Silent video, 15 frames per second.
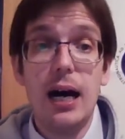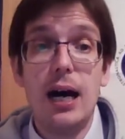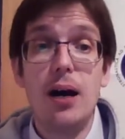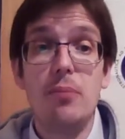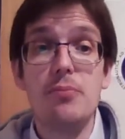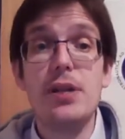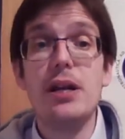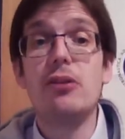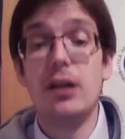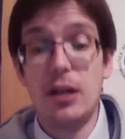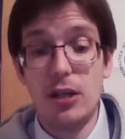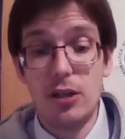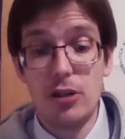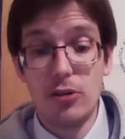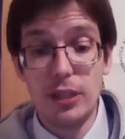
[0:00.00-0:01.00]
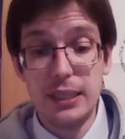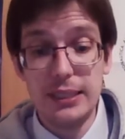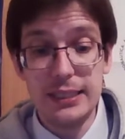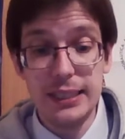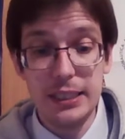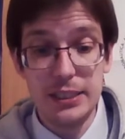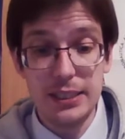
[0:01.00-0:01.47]
There are
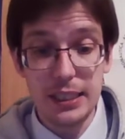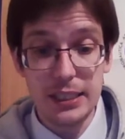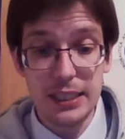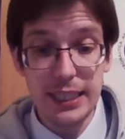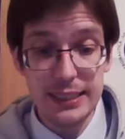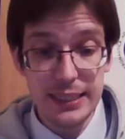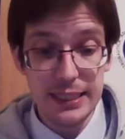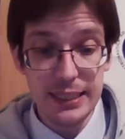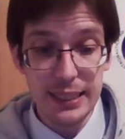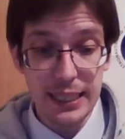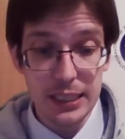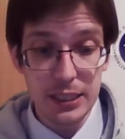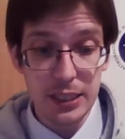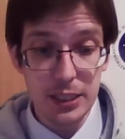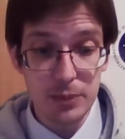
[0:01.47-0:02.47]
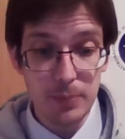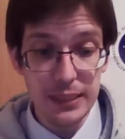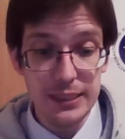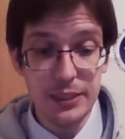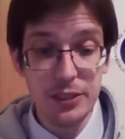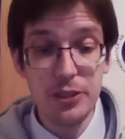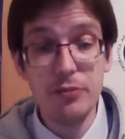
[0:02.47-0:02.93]
organizations such as the International
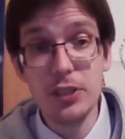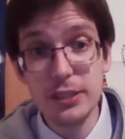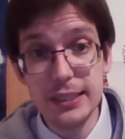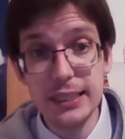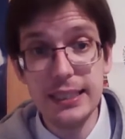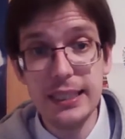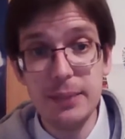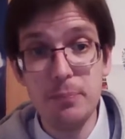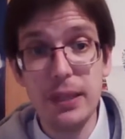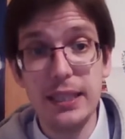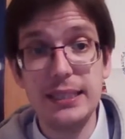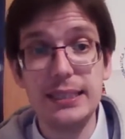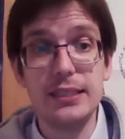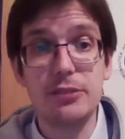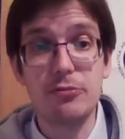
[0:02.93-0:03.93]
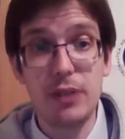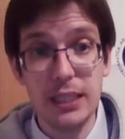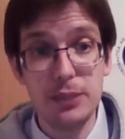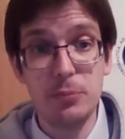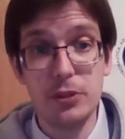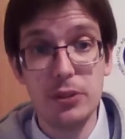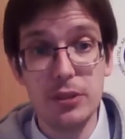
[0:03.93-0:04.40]
Space University, based in
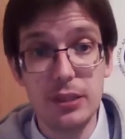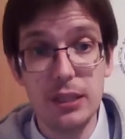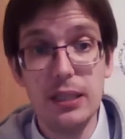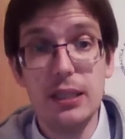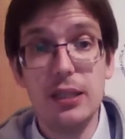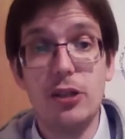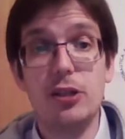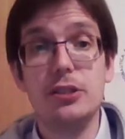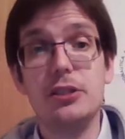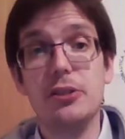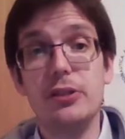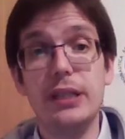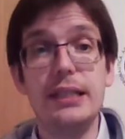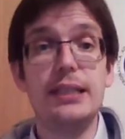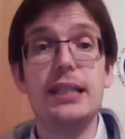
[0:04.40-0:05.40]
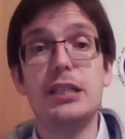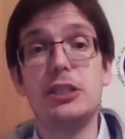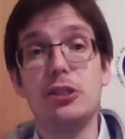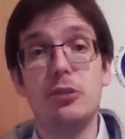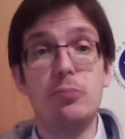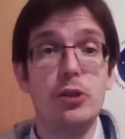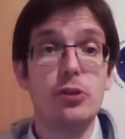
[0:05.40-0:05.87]
Strasbourg, also doing
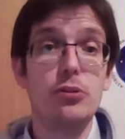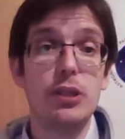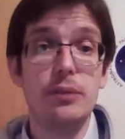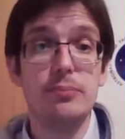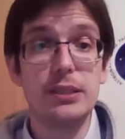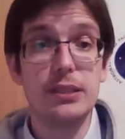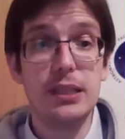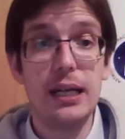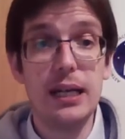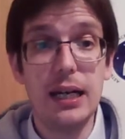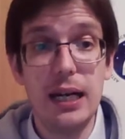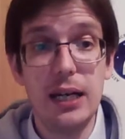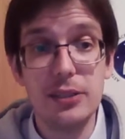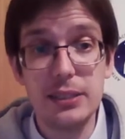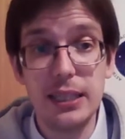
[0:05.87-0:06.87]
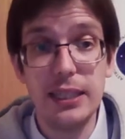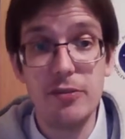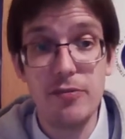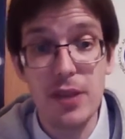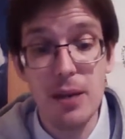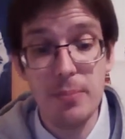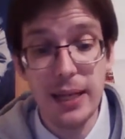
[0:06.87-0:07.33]
international programs outside of
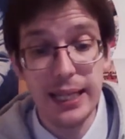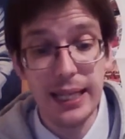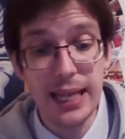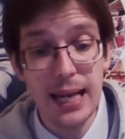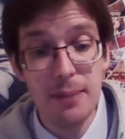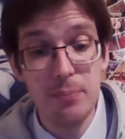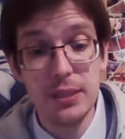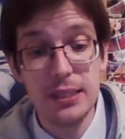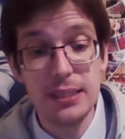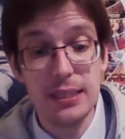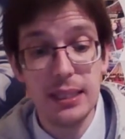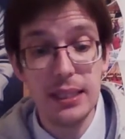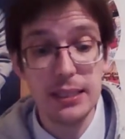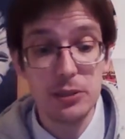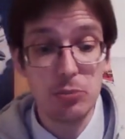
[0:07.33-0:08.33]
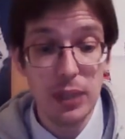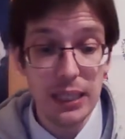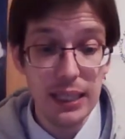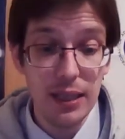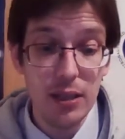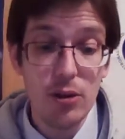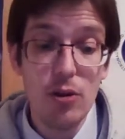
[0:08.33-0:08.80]
their main campus as
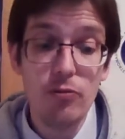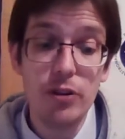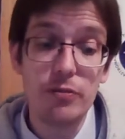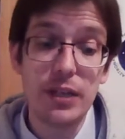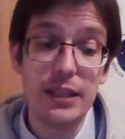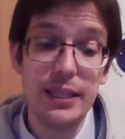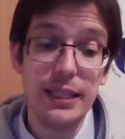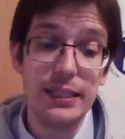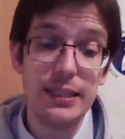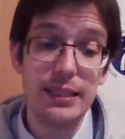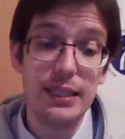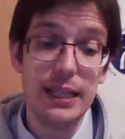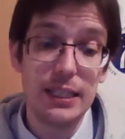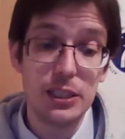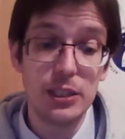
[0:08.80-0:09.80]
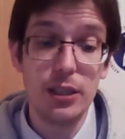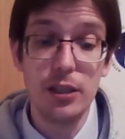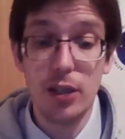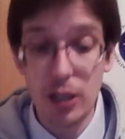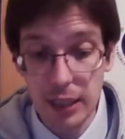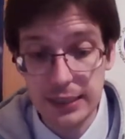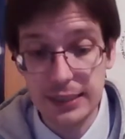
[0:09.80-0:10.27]
well. We've got the International
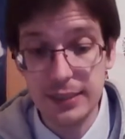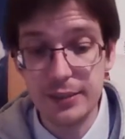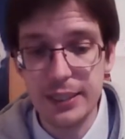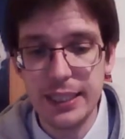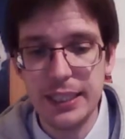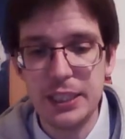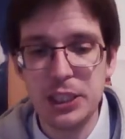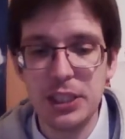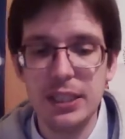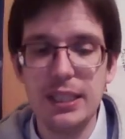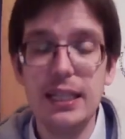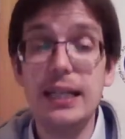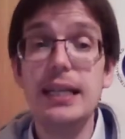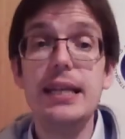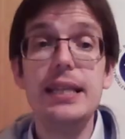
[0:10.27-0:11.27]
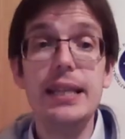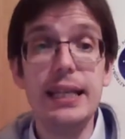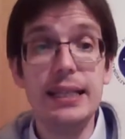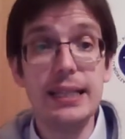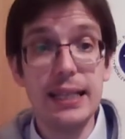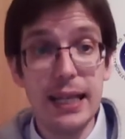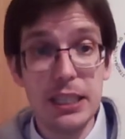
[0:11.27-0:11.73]
Law Association, the
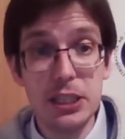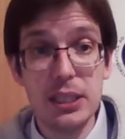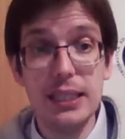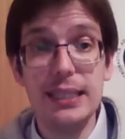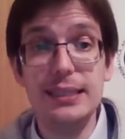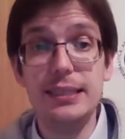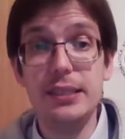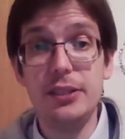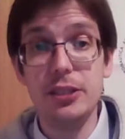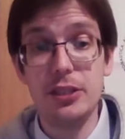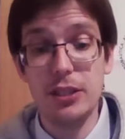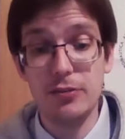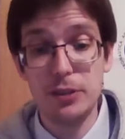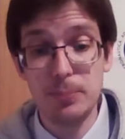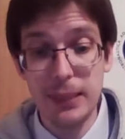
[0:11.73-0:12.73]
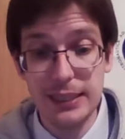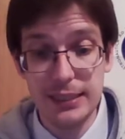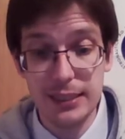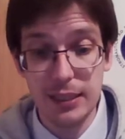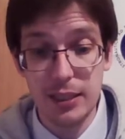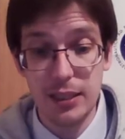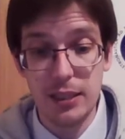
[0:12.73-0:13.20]
International Institute of Space
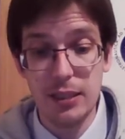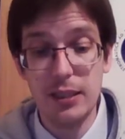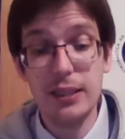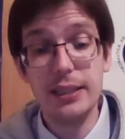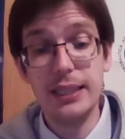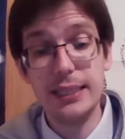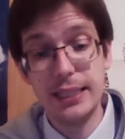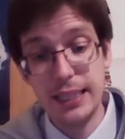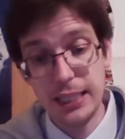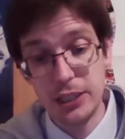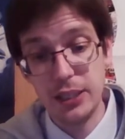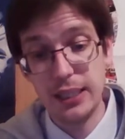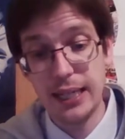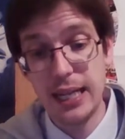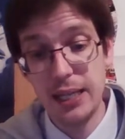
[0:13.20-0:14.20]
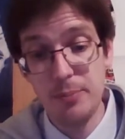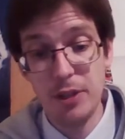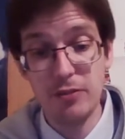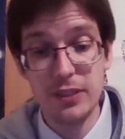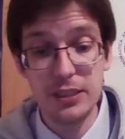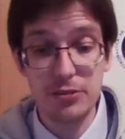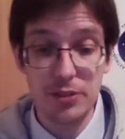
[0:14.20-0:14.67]
Law, the International Academy
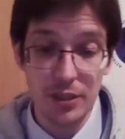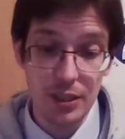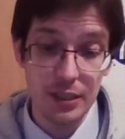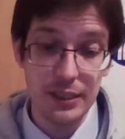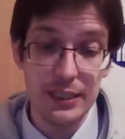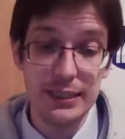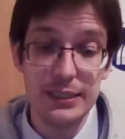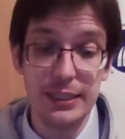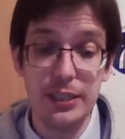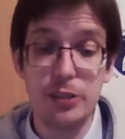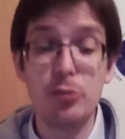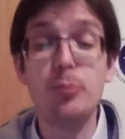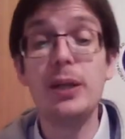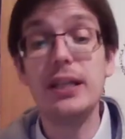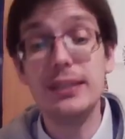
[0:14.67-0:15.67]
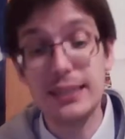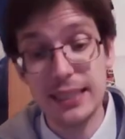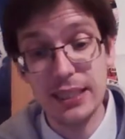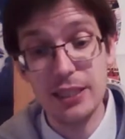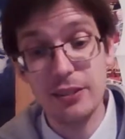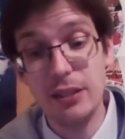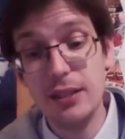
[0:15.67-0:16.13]
of Astronautics, the European
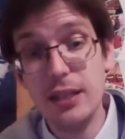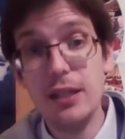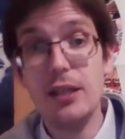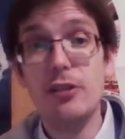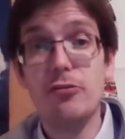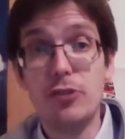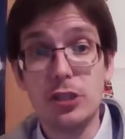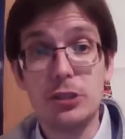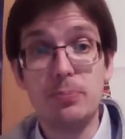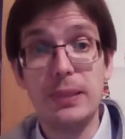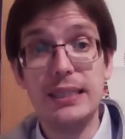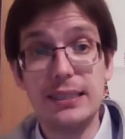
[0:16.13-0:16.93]
Center for Space